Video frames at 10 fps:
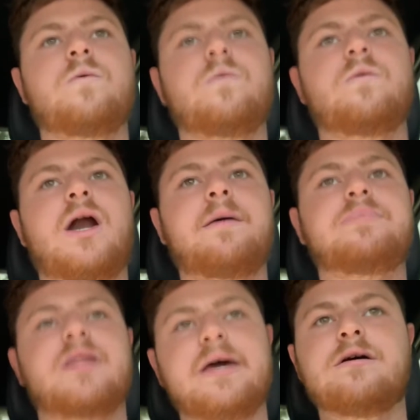what I
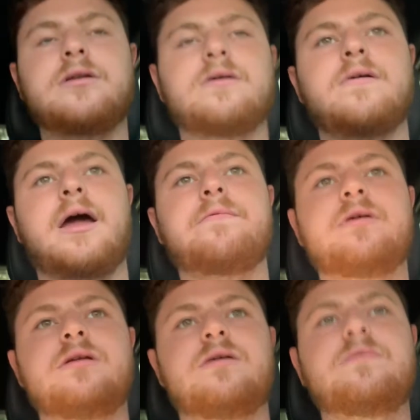plan on doing, I
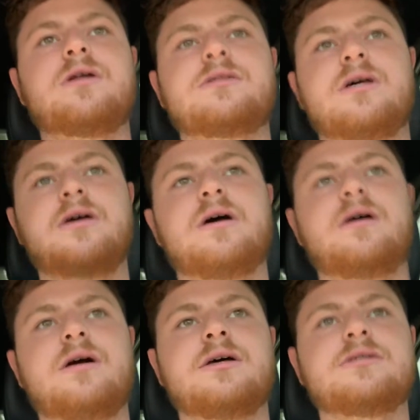really don't want to tell
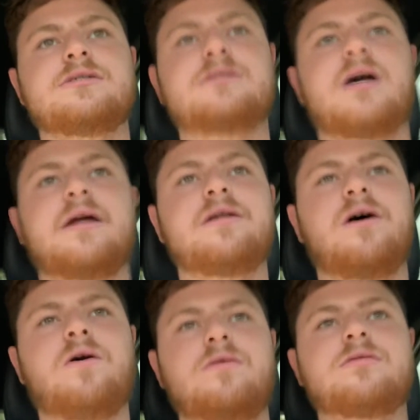y'all because I
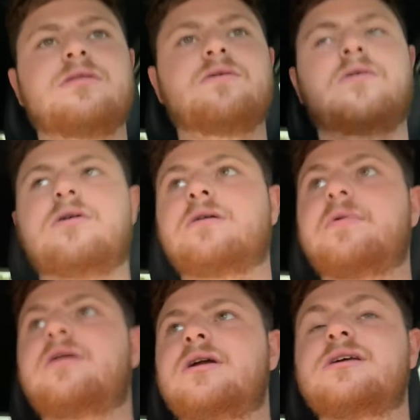know local
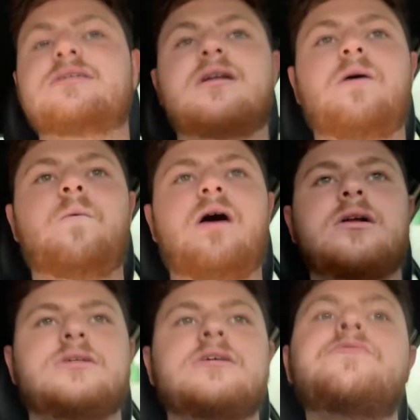community is gonna
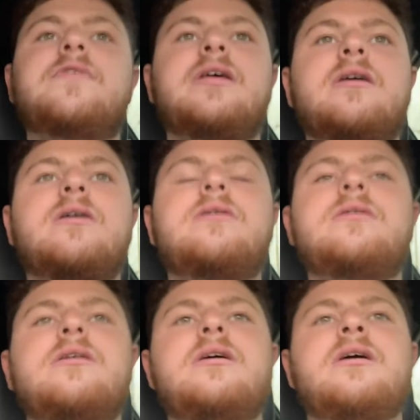watch this video,
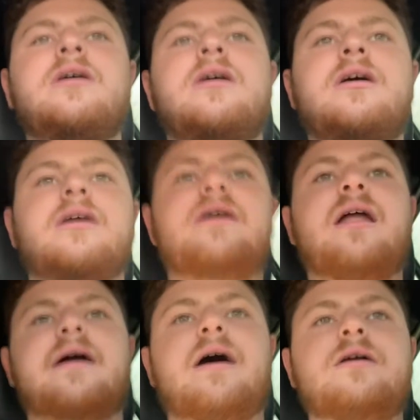and
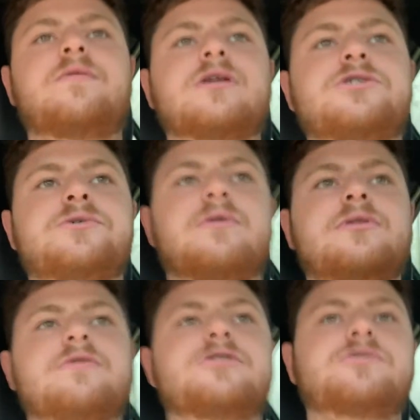I kind of want to
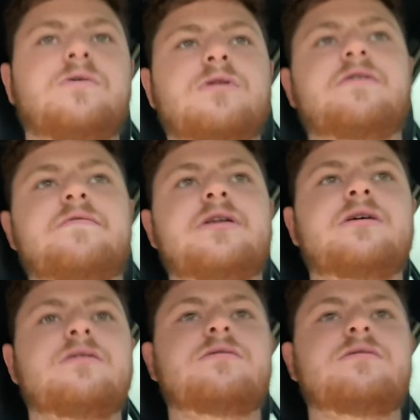do a trolling video,